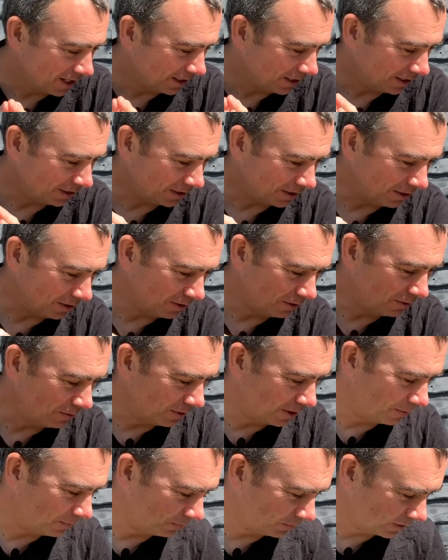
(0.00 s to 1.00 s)

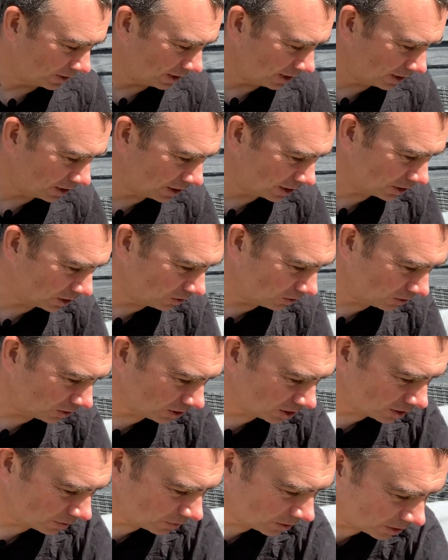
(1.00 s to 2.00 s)
So let's just look
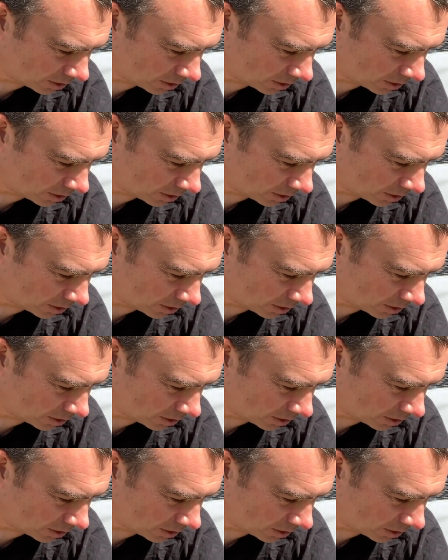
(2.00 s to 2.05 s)
at some of